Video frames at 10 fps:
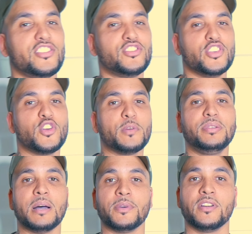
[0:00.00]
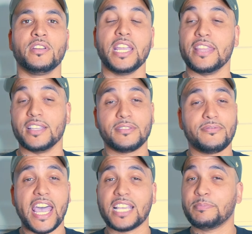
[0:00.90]
So you're a plumber in this
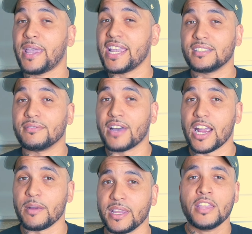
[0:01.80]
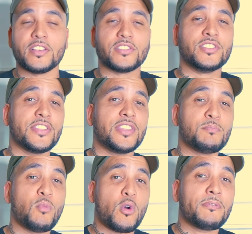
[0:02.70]
fast-paced environment. There's nothing
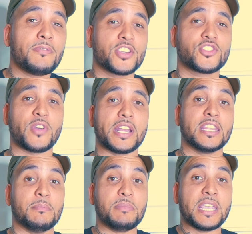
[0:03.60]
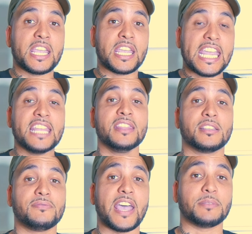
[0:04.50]
more frustrating than being in this
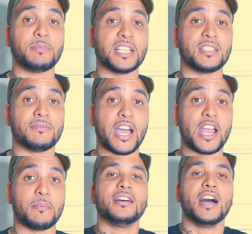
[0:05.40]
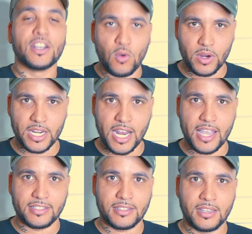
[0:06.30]
fast-paced environment,
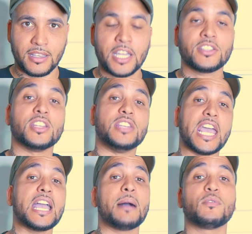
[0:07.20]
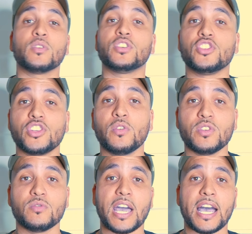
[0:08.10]
unorganized. Today, I'm going to show you
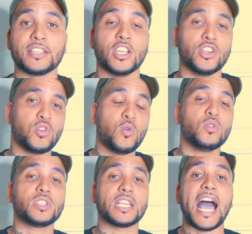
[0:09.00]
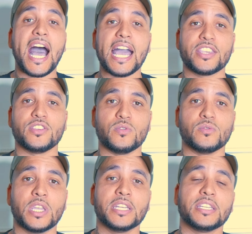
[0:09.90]
guys tools that I
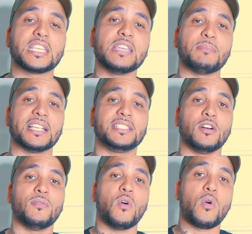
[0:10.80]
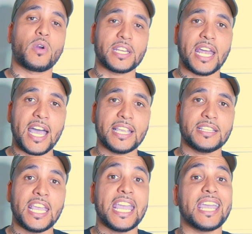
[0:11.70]
use to keep myself organized
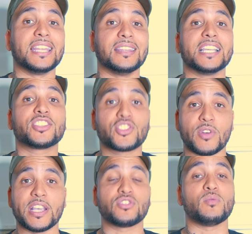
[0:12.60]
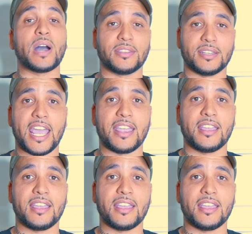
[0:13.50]
and less stressed throughout the day.